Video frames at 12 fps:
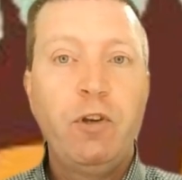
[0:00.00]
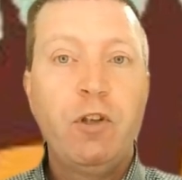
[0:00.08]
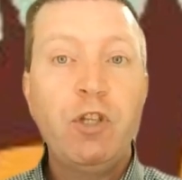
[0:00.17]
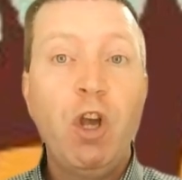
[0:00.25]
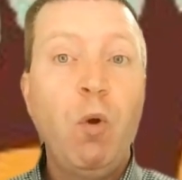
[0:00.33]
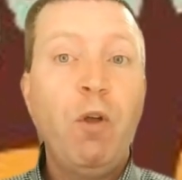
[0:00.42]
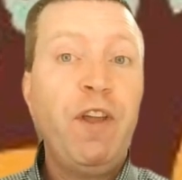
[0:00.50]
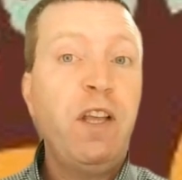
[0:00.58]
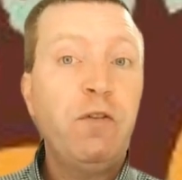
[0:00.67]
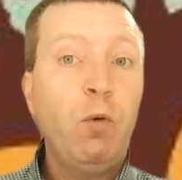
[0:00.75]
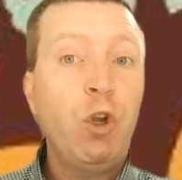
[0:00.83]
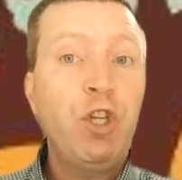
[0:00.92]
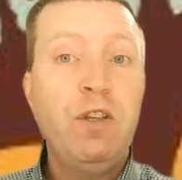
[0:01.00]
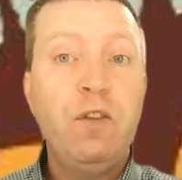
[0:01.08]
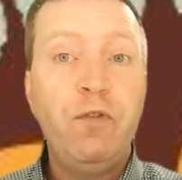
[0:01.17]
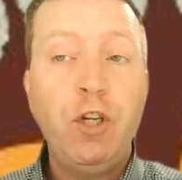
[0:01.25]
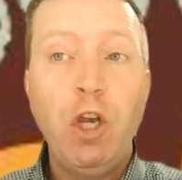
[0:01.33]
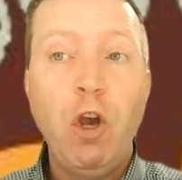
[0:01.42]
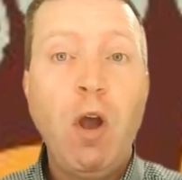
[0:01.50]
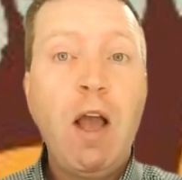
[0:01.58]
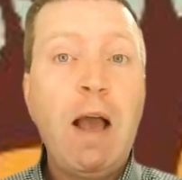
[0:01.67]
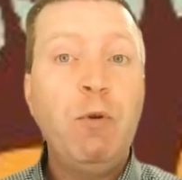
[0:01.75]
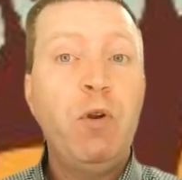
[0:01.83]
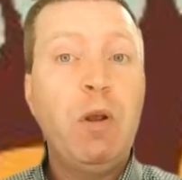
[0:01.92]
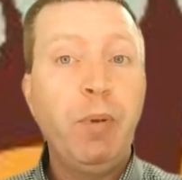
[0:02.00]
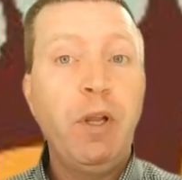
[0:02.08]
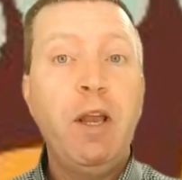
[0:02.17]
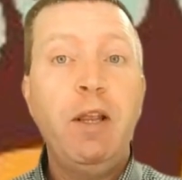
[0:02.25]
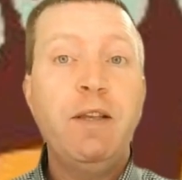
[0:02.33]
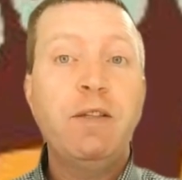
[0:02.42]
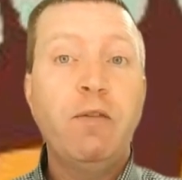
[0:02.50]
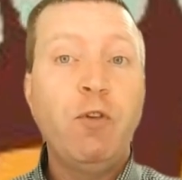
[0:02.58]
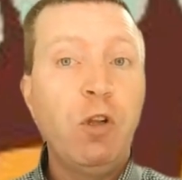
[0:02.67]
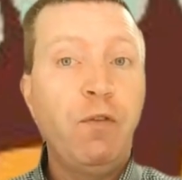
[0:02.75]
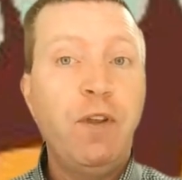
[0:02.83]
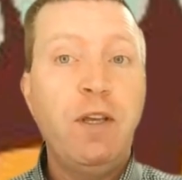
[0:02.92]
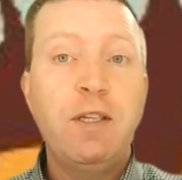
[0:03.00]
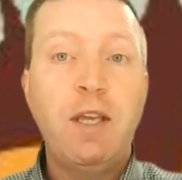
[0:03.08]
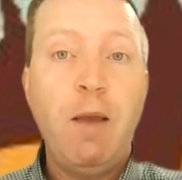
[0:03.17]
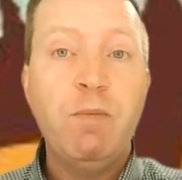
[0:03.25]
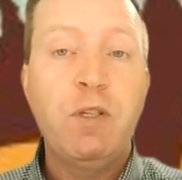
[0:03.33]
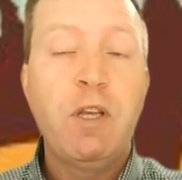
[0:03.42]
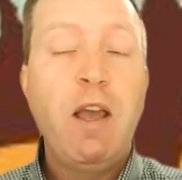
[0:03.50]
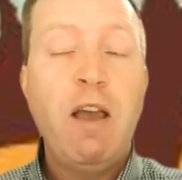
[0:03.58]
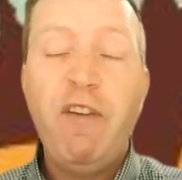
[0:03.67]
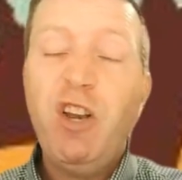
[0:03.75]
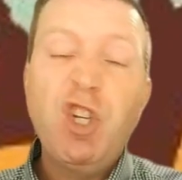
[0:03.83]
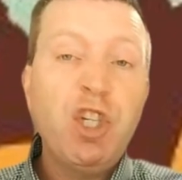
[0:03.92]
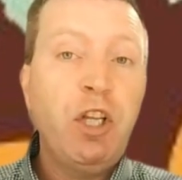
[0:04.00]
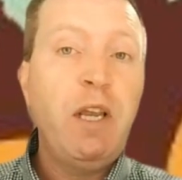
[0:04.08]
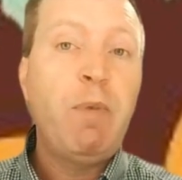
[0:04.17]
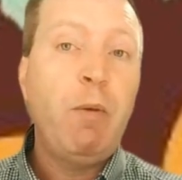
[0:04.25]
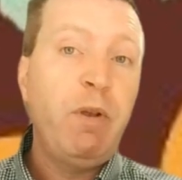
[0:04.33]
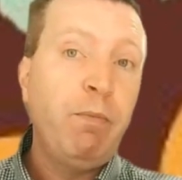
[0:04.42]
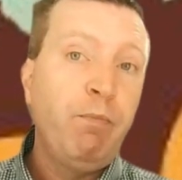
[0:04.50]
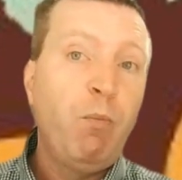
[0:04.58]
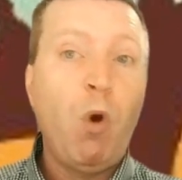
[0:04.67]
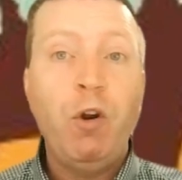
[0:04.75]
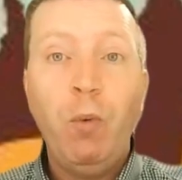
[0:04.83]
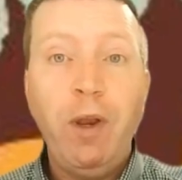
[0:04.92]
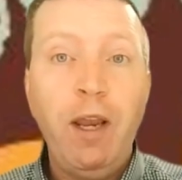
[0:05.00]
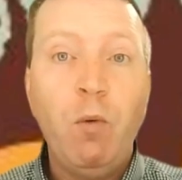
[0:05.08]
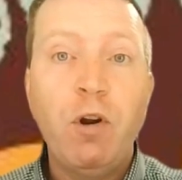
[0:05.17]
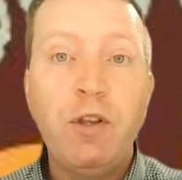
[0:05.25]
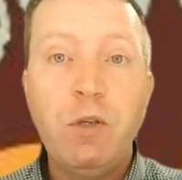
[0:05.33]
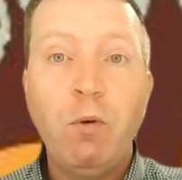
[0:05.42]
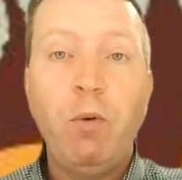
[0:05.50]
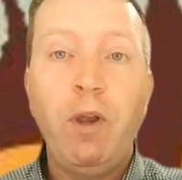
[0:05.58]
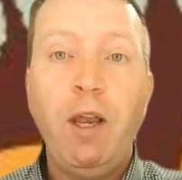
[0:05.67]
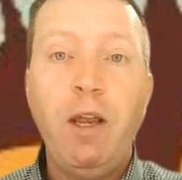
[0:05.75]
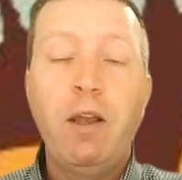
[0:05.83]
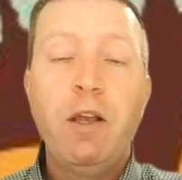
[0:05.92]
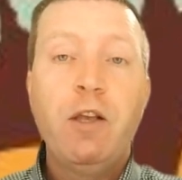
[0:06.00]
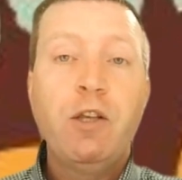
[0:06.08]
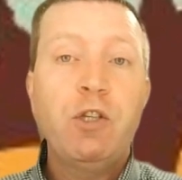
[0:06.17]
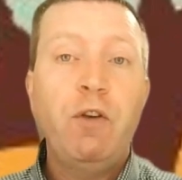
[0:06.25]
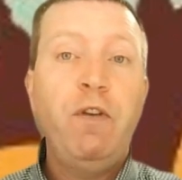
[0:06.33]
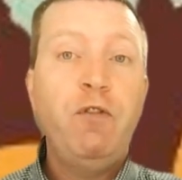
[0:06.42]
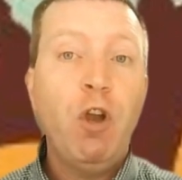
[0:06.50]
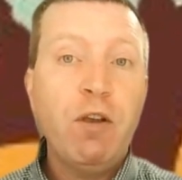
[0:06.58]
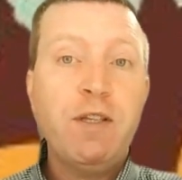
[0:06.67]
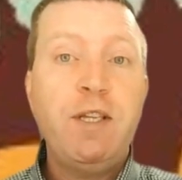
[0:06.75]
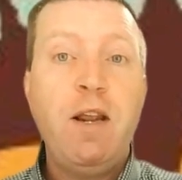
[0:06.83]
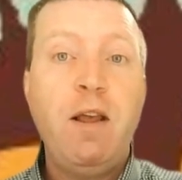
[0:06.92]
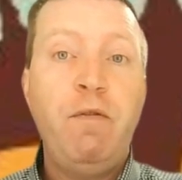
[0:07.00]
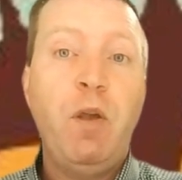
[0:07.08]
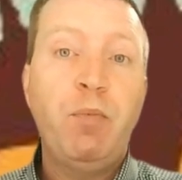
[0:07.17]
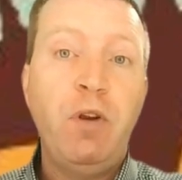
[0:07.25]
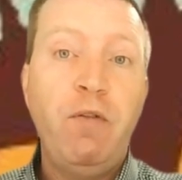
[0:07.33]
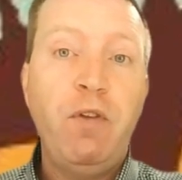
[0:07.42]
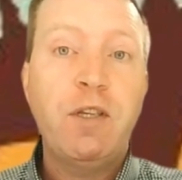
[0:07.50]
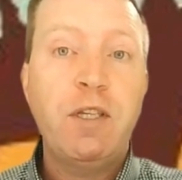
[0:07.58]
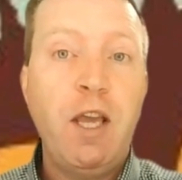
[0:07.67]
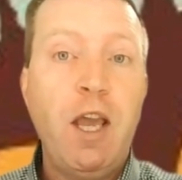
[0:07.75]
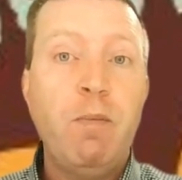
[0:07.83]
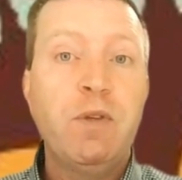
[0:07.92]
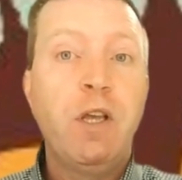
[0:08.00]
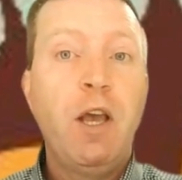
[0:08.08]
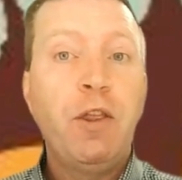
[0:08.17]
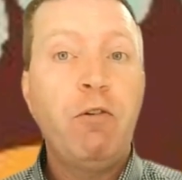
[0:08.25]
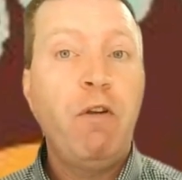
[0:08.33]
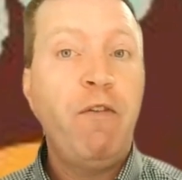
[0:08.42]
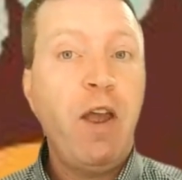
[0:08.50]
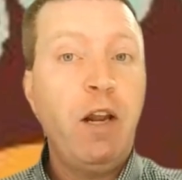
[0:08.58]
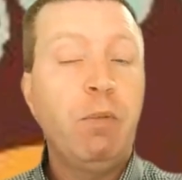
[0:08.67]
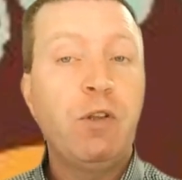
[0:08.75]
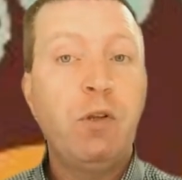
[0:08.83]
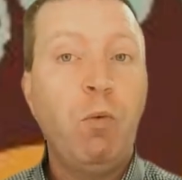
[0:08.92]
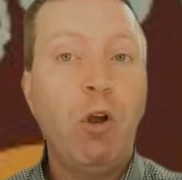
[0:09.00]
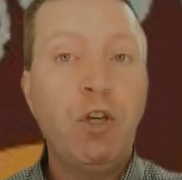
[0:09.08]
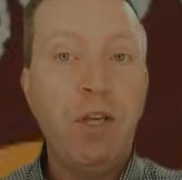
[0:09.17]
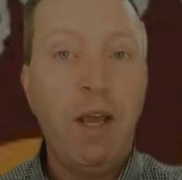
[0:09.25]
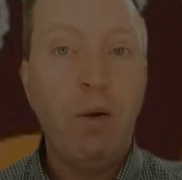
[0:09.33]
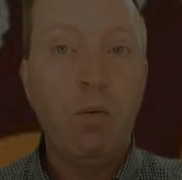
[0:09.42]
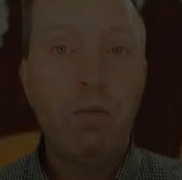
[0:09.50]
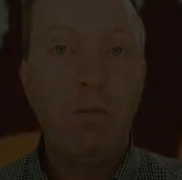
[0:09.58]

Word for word: So thanks for watching this video. I'm doing a playlist of all of these games. Eventually there'll be one a week, one or two a week. So if you've not seen any of the previous games, they're available to watch now.